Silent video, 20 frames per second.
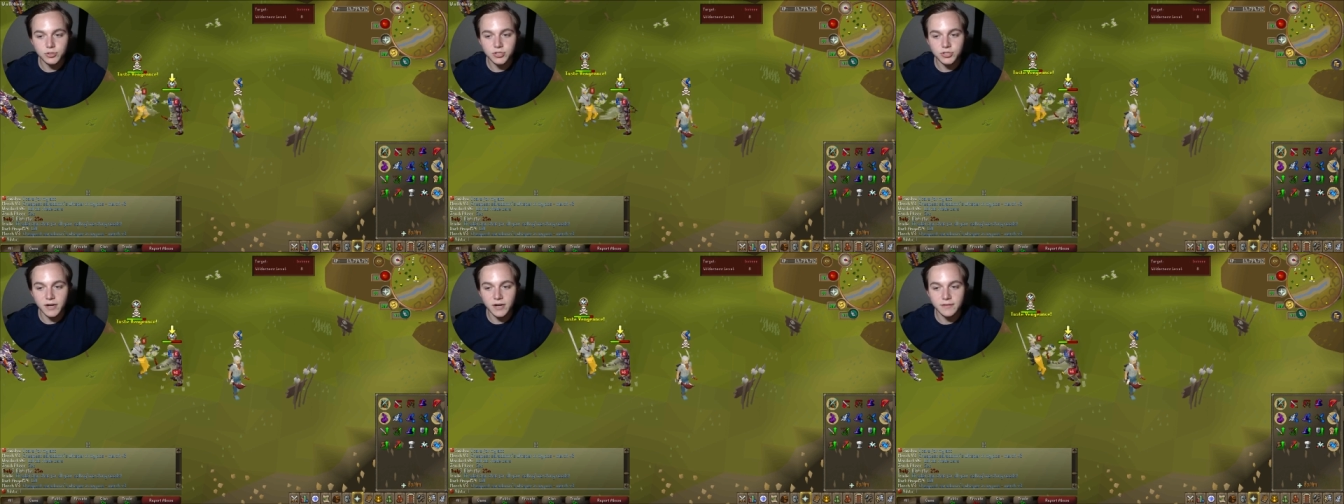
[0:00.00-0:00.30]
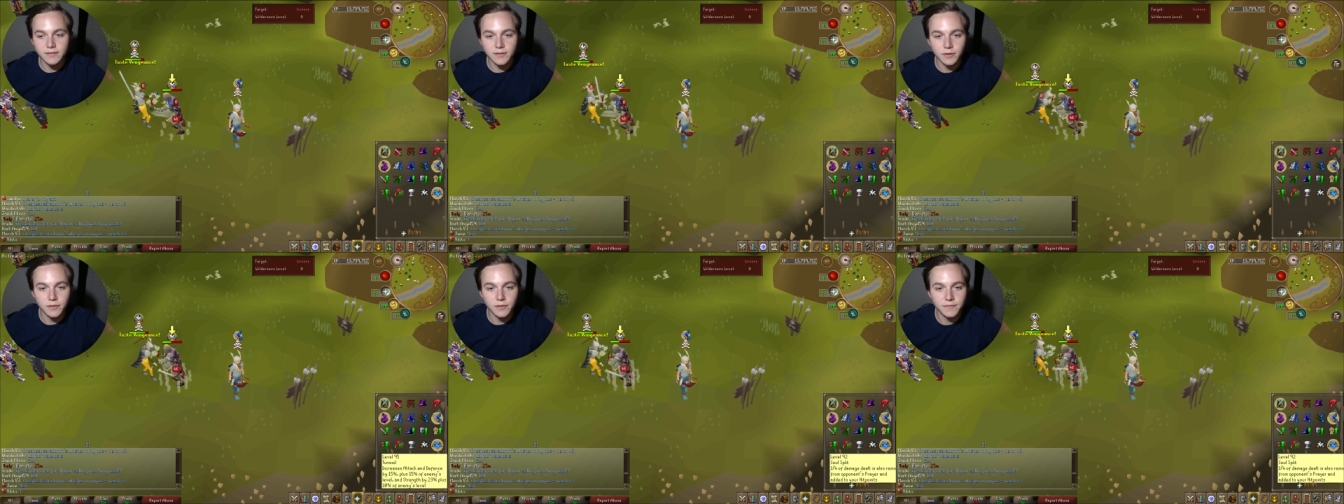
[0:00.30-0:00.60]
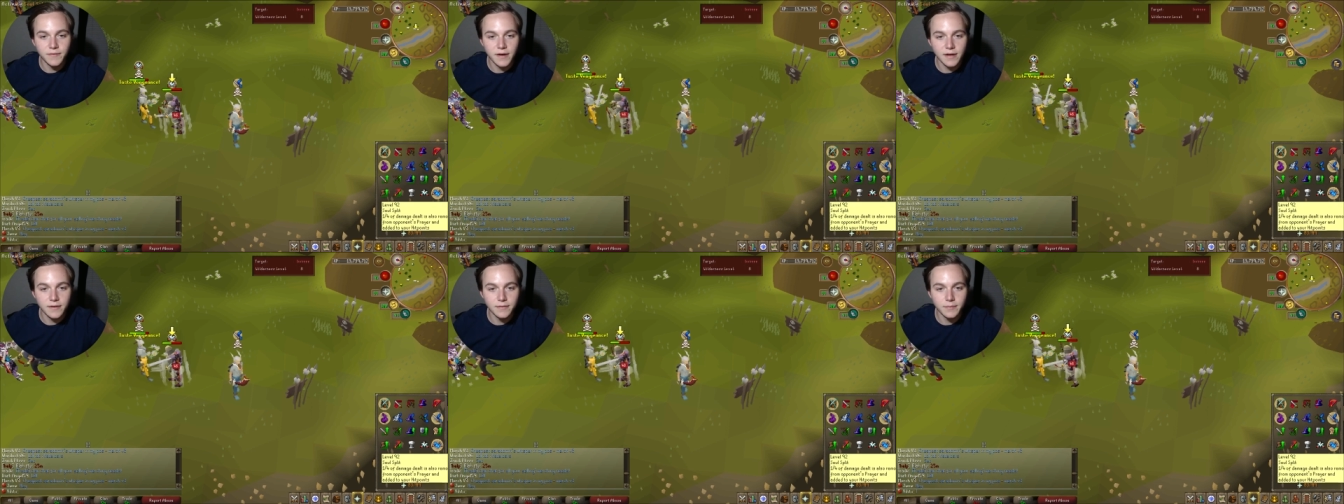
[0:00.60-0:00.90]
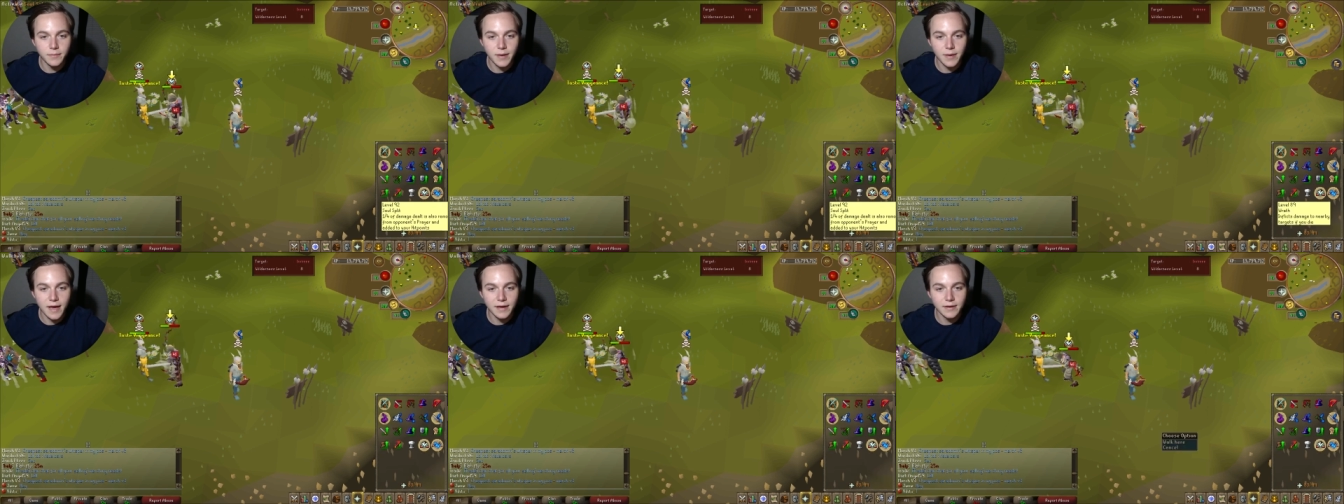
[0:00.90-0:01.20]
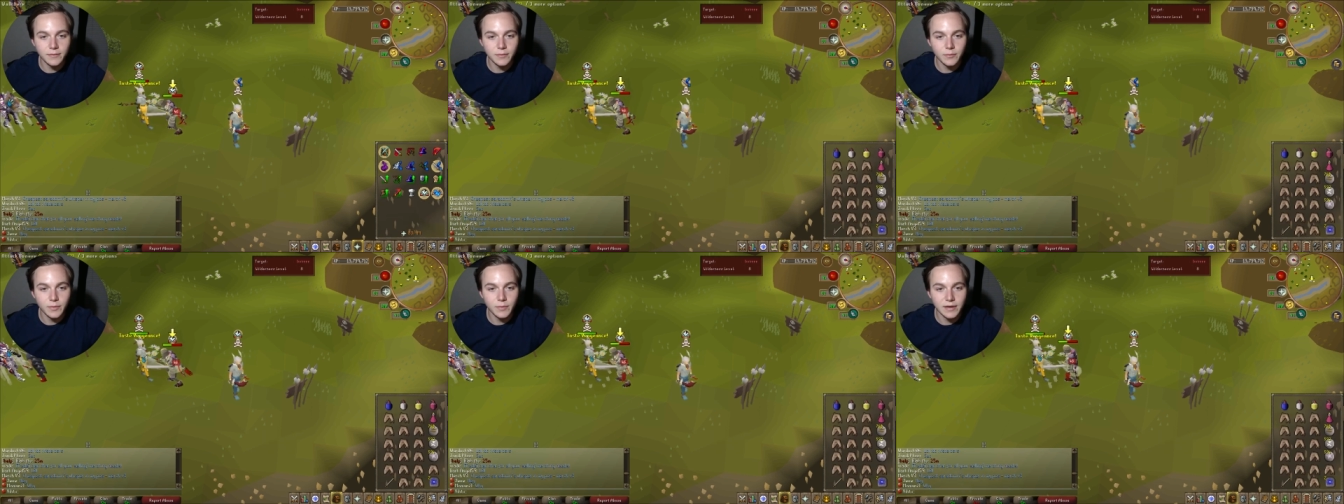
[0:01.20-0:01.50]
We'll try to steal the fight
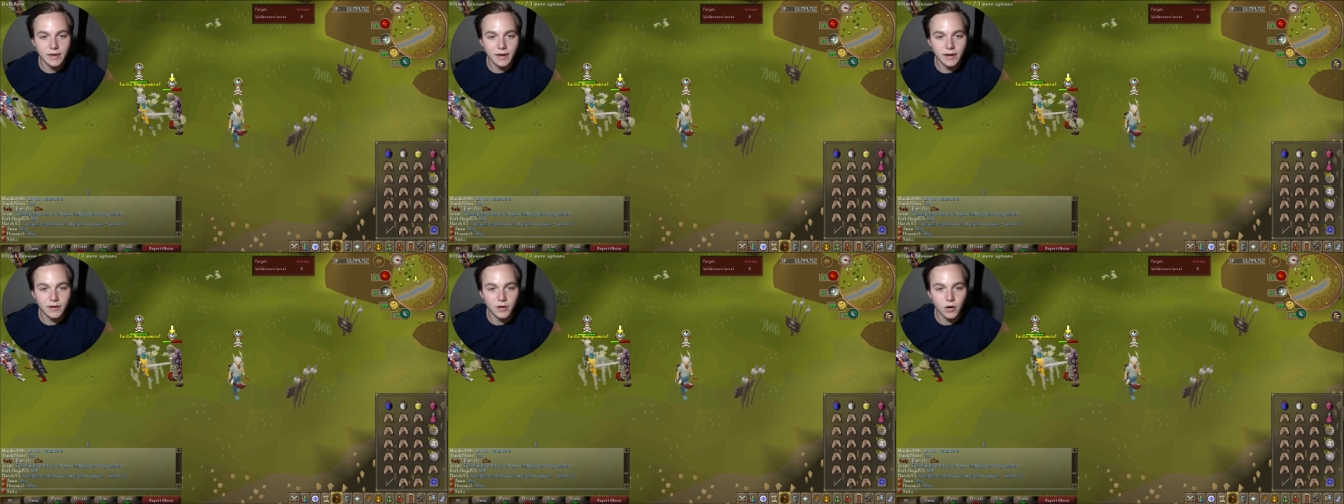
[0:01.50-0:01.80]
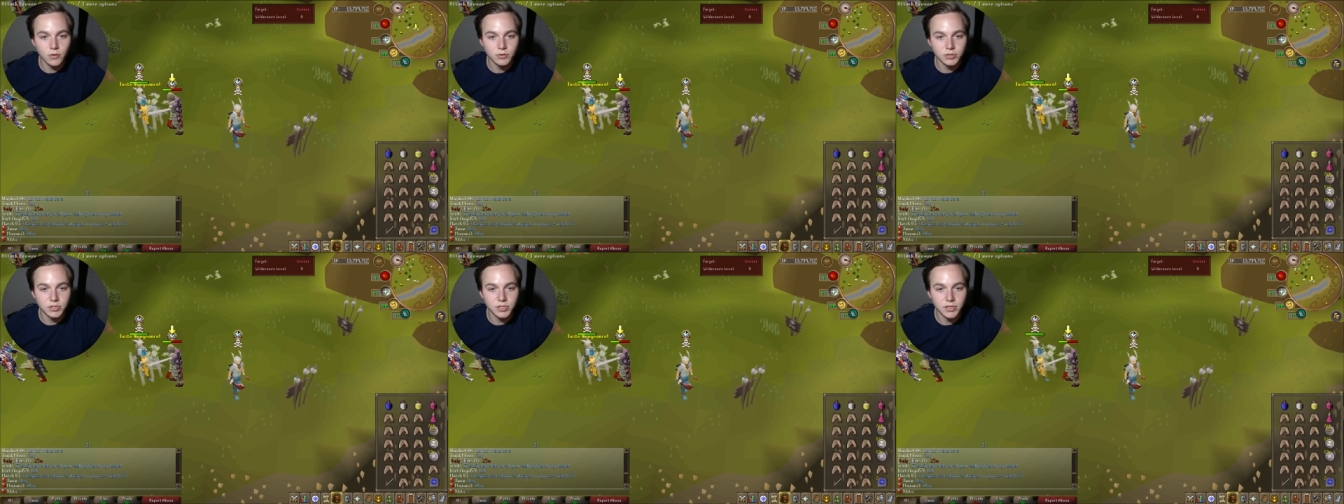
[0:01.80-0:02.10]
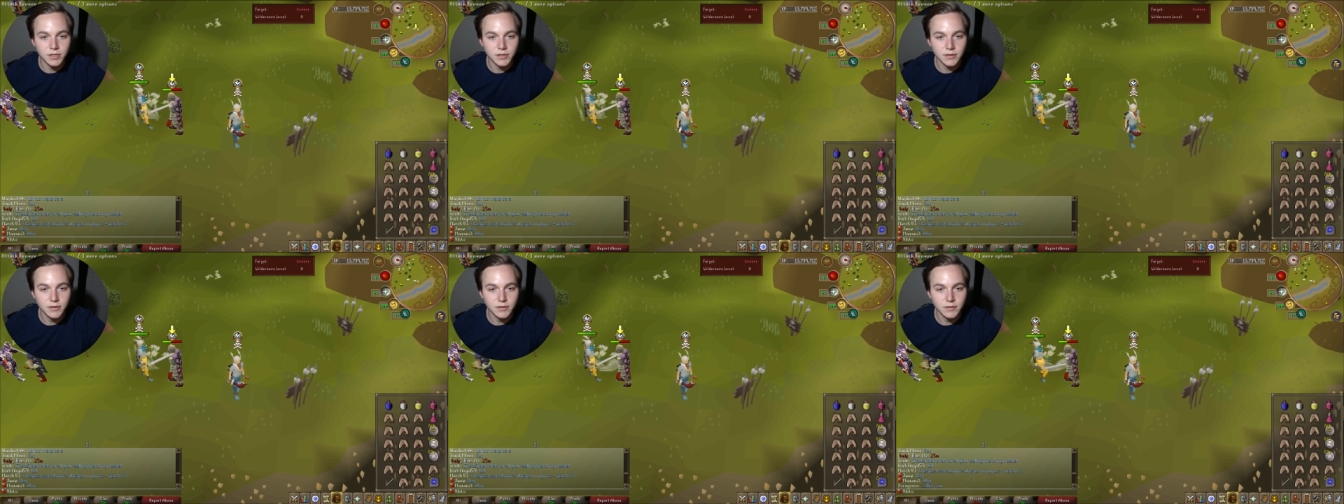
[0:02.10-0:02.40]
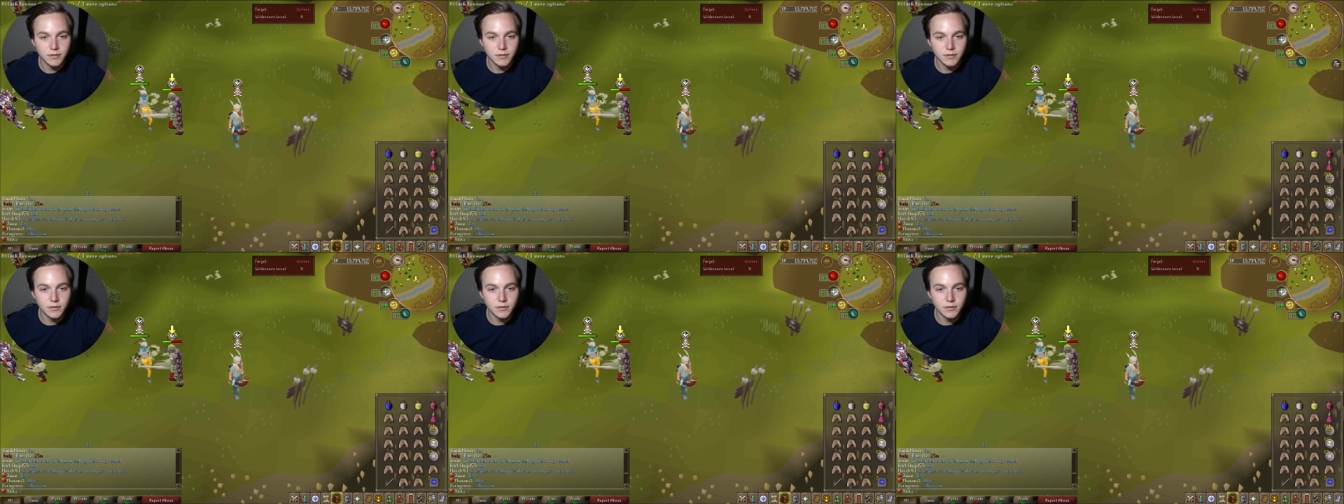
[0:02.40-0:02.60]
back when we can. Oh, shit.